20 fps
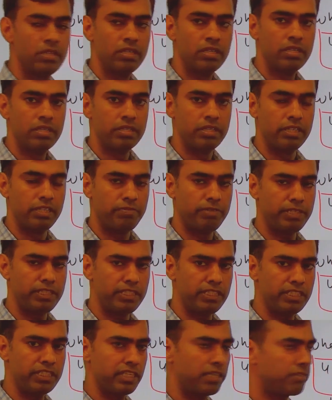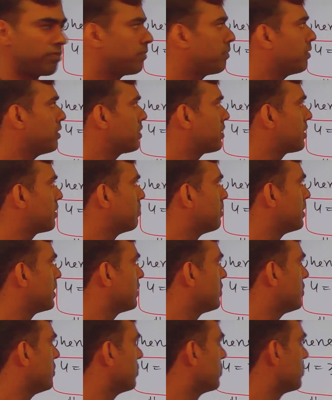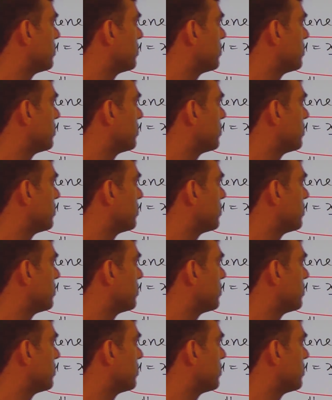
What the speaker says: The differentiation of a first term is a 0.